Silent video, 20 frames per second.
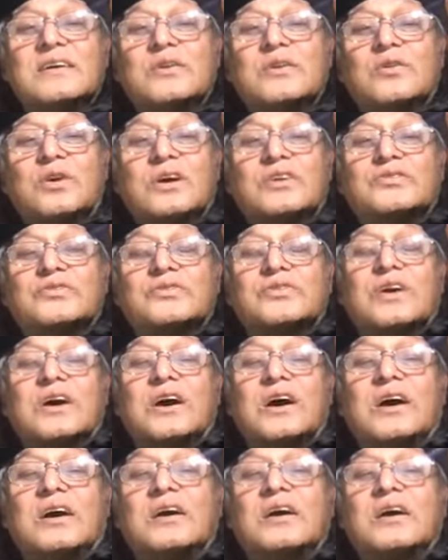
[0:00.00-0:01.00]
was
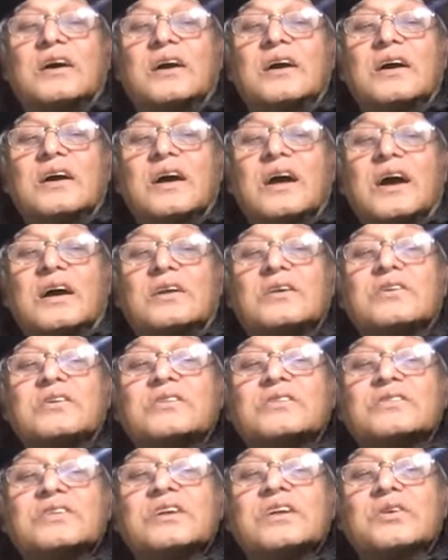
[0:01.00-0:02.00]
kind of
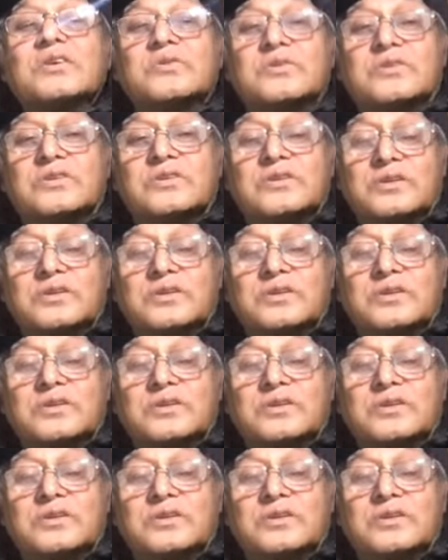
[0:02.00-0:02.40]
continued